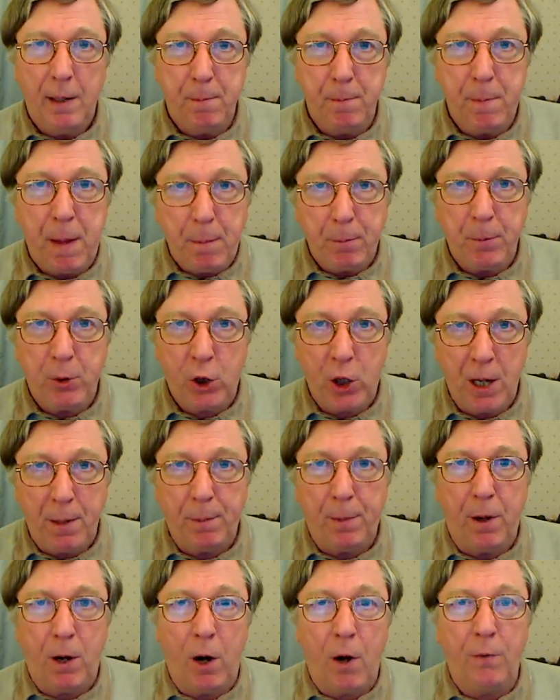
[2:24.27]

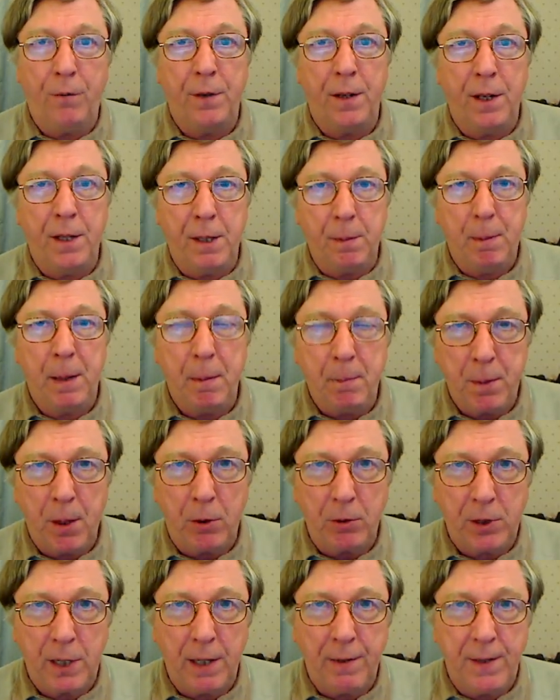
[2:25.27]
membership of the
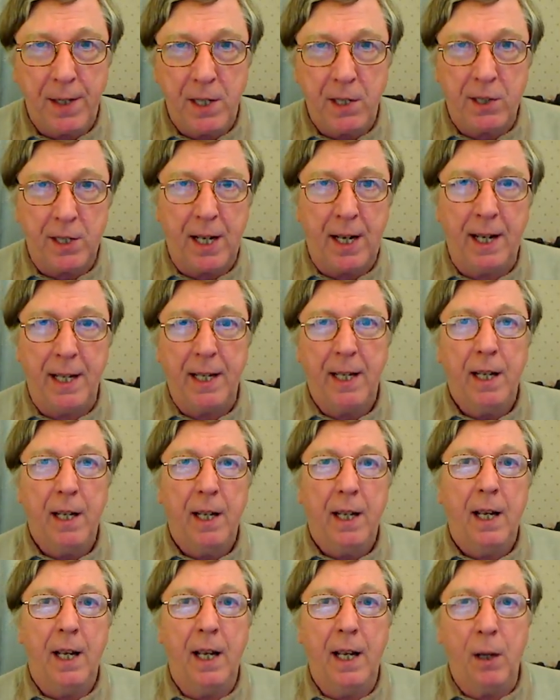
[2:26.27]
Blip.tv site,
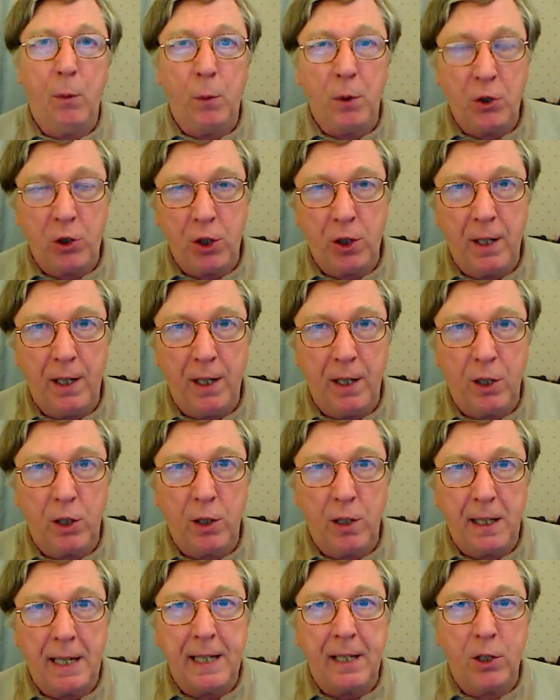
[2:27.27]
which
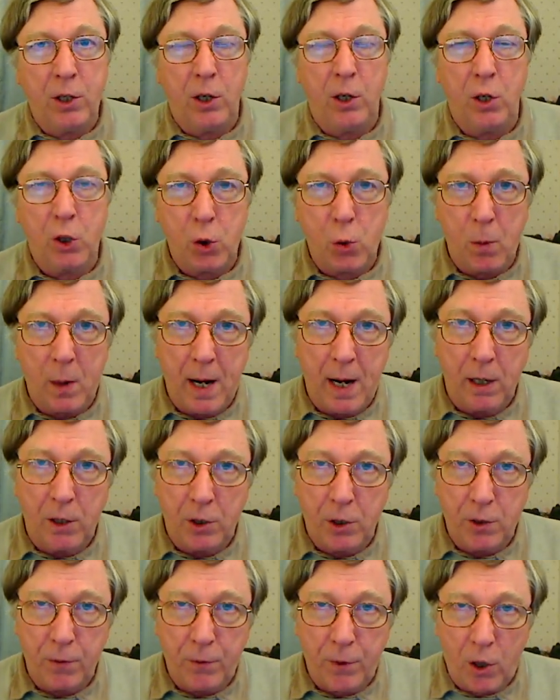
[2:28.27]
incurs quite a
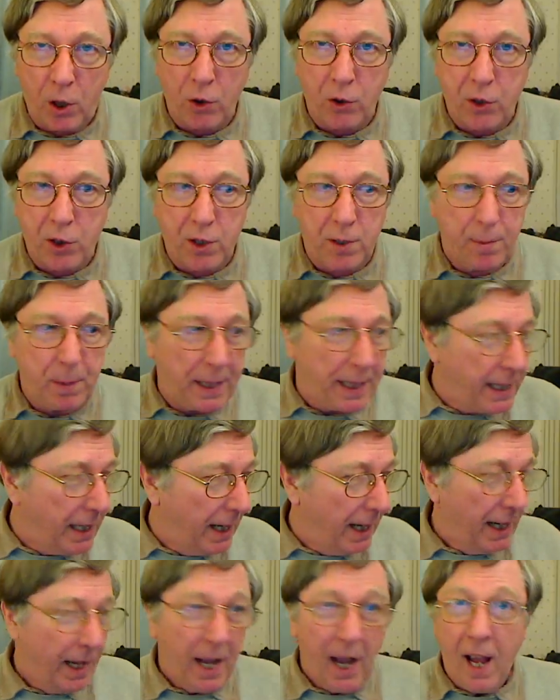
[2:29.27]
lot of cost to
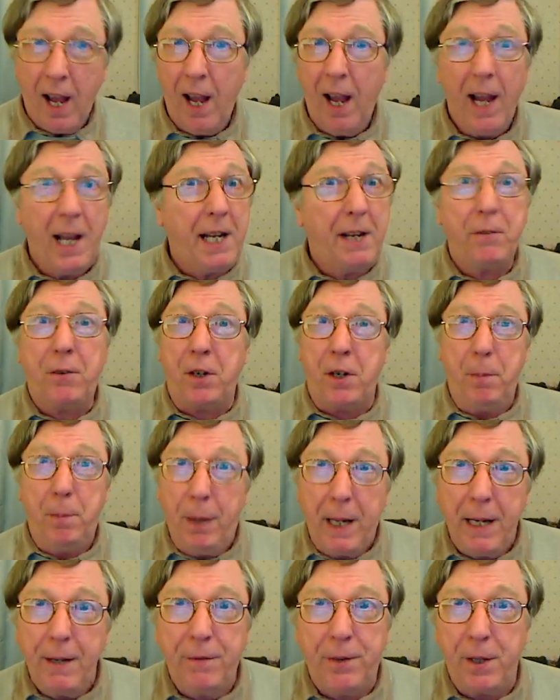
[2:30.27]
me. And I've got to
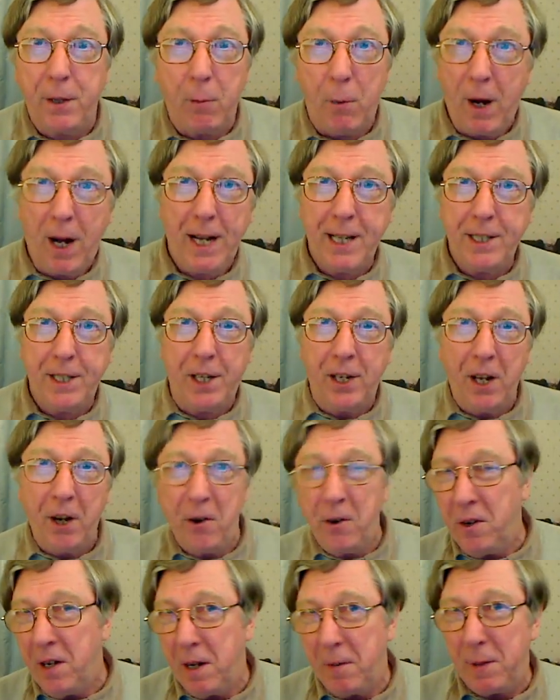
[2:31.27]
pay for the wine, you
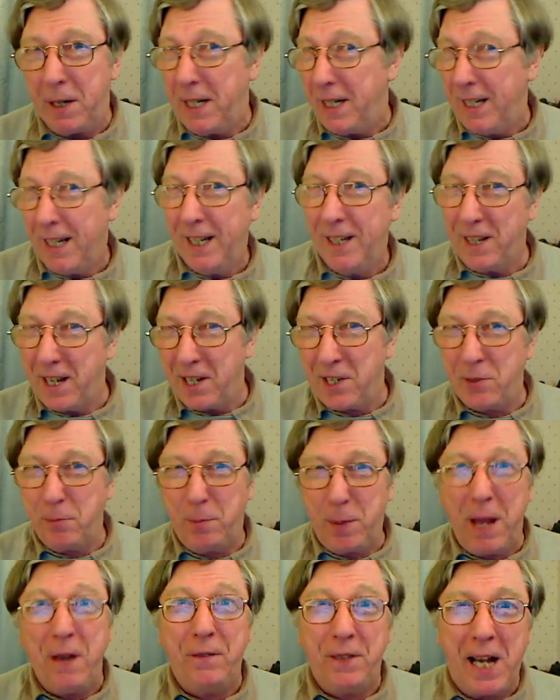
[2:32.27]
know. I mean, that's
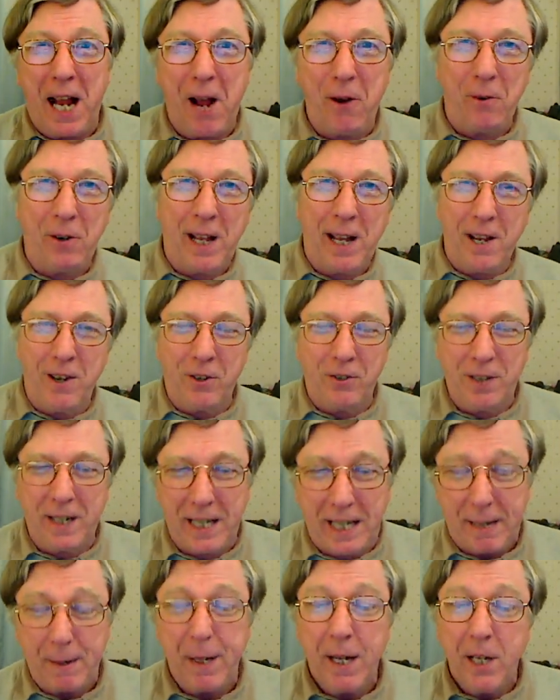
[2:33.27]
a bit of an outlay
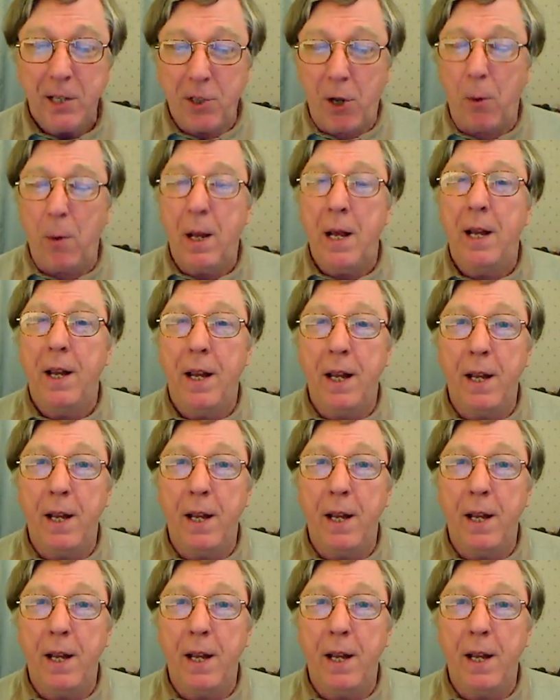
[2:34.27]
already. So